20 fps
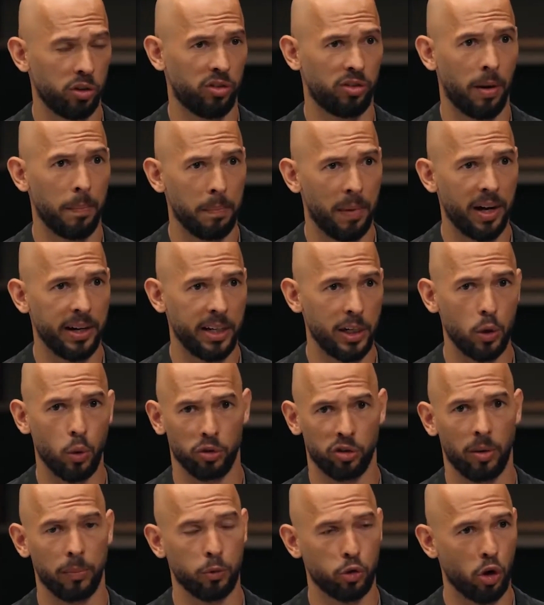to somebody
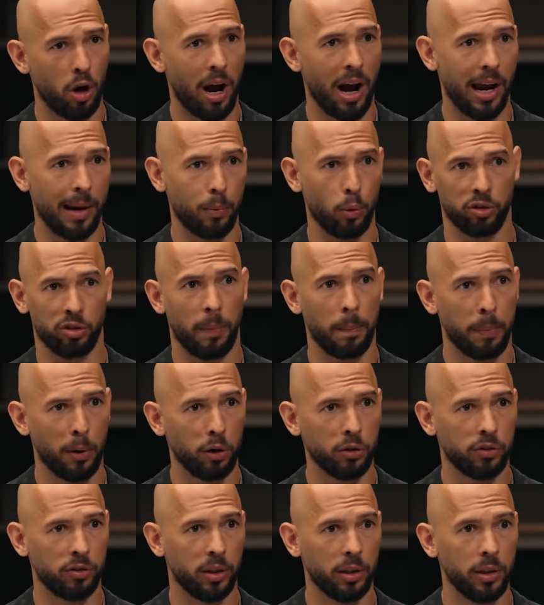or some tribe or some
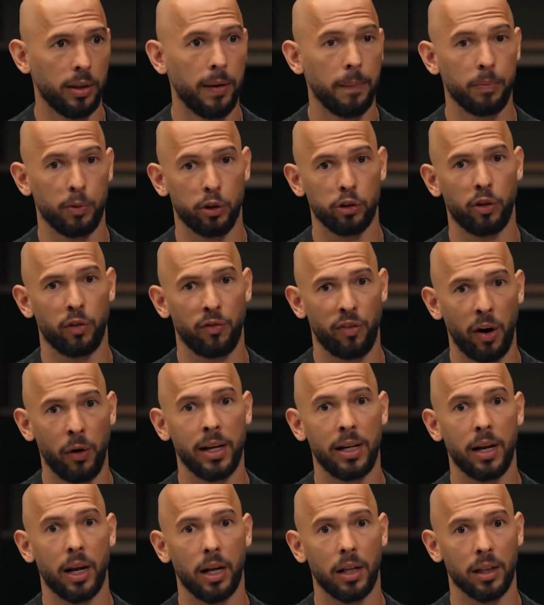person, there's a
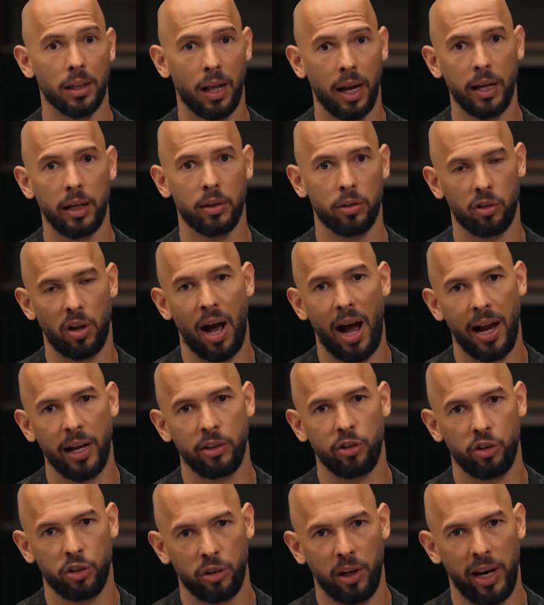high
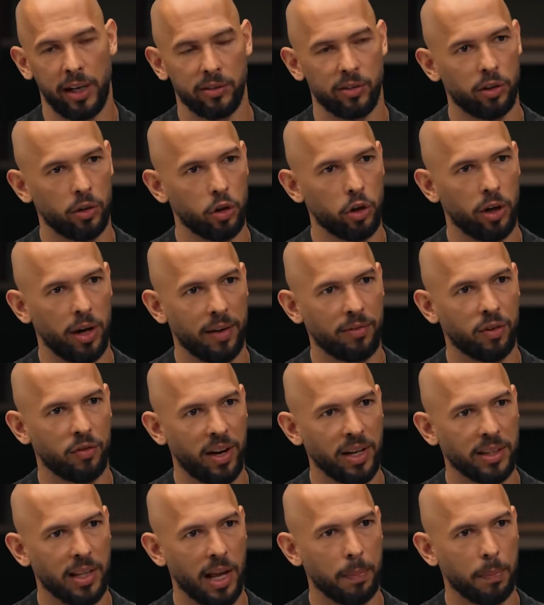chance that you're going to have to
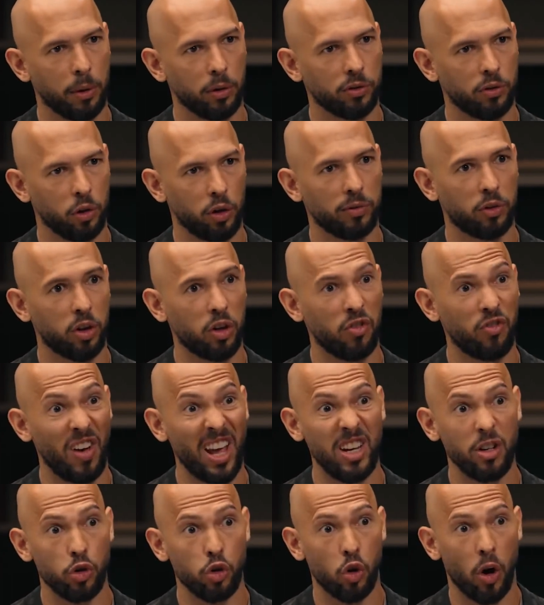fight that person. You have to
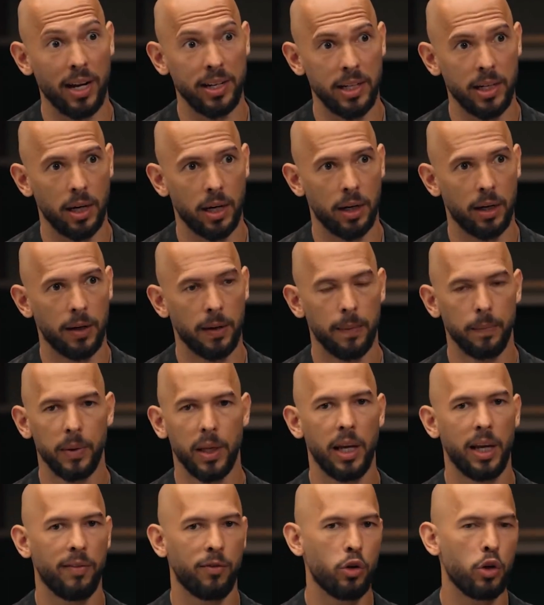defend your idea.
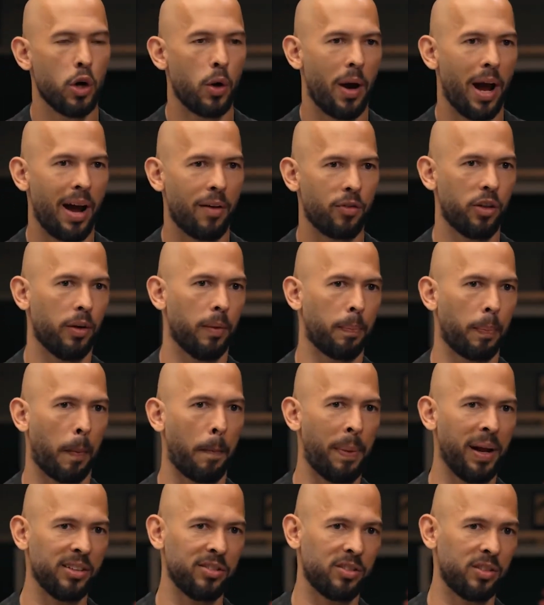If you don't have the
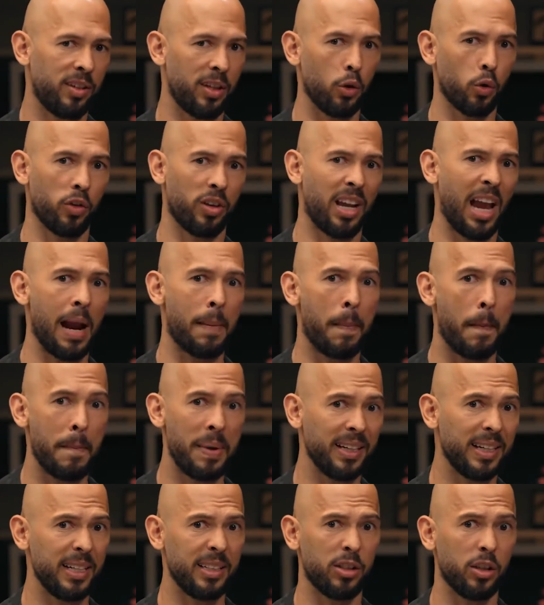propensity or the
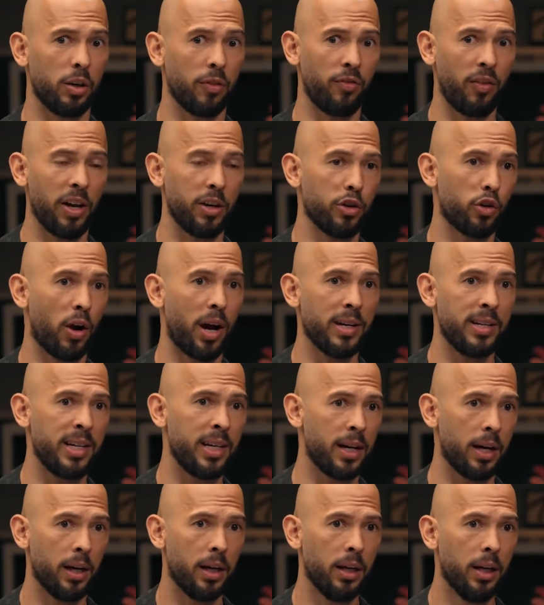capability to defend your
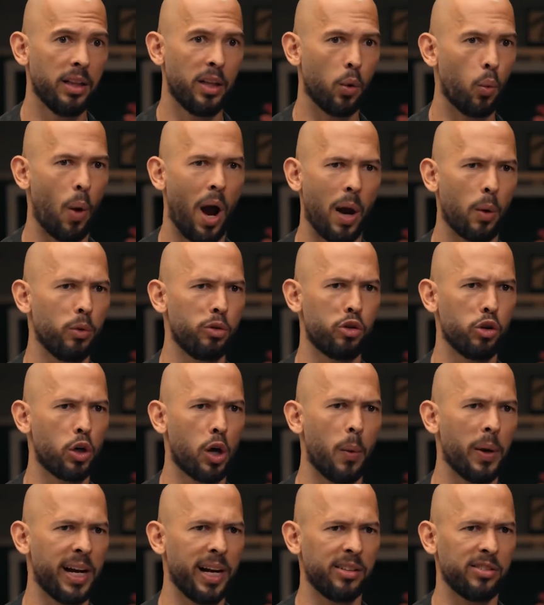idea, then why would you
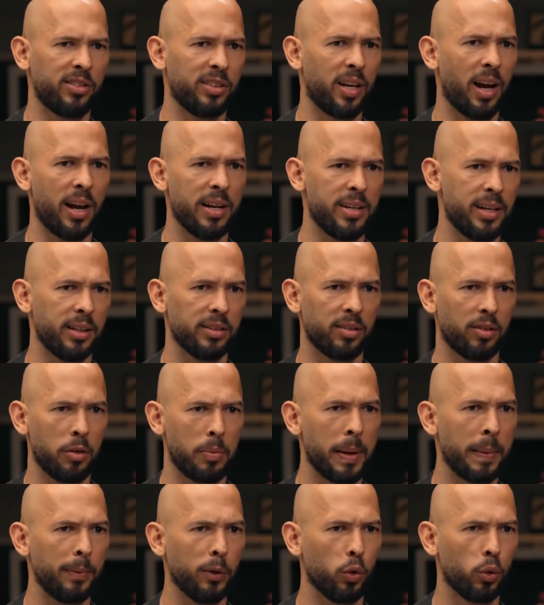go against the ideas of the
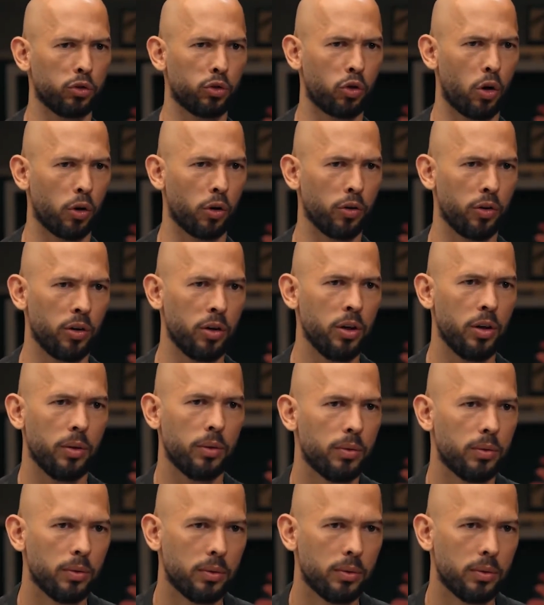people who are stronger than you?